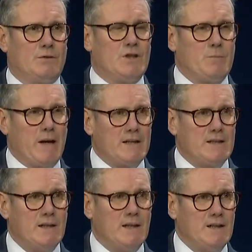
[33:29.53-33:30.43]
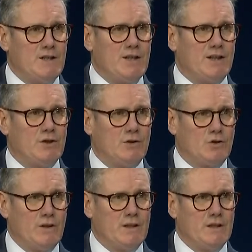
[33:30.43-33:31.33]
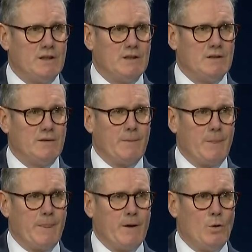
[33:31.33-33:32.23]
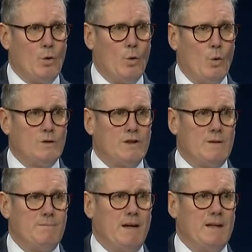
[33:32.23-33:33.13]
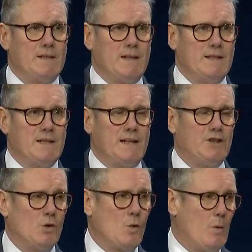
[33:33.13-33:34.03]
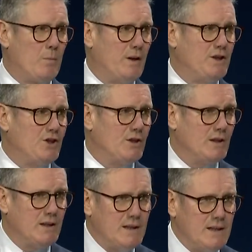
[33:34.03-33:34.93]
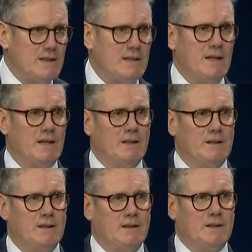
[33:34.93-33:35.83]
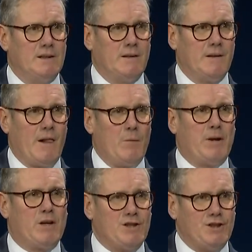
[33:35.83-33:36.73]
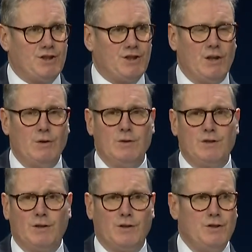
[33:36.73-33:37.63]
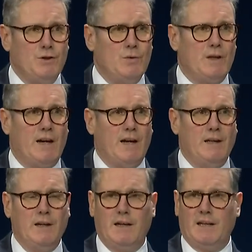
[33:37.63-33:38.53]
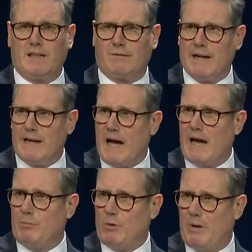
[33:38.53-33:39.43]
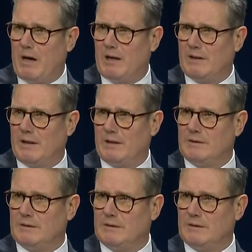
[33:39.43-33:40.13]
Respecting international treaties also makes international cooperation easier because it shows that the UK is a reliable partner.